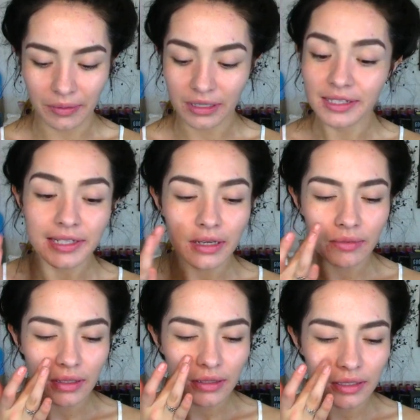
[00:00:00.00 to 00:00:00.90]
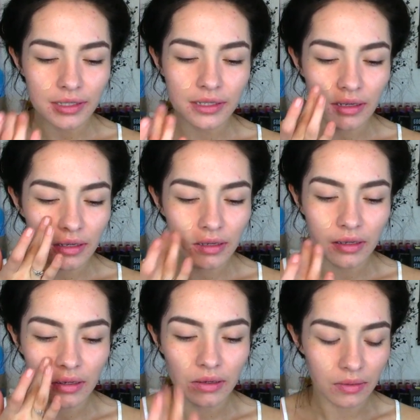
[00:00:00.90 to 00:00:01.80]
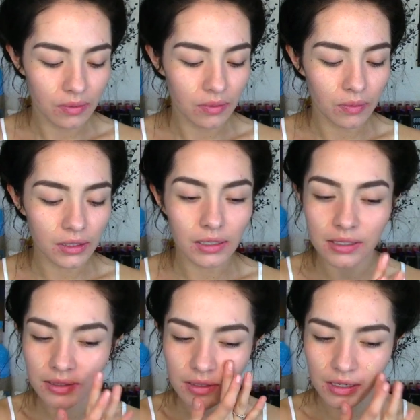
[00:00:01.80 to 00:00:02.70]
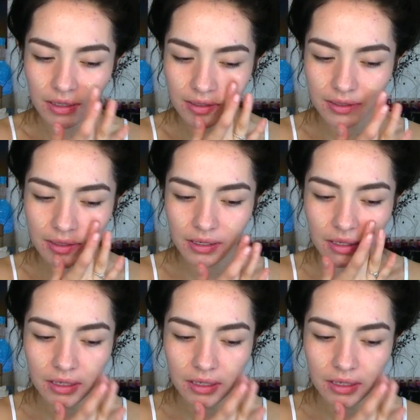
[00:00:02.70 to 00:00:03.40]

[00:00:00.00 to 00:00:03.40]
Let's see what this does.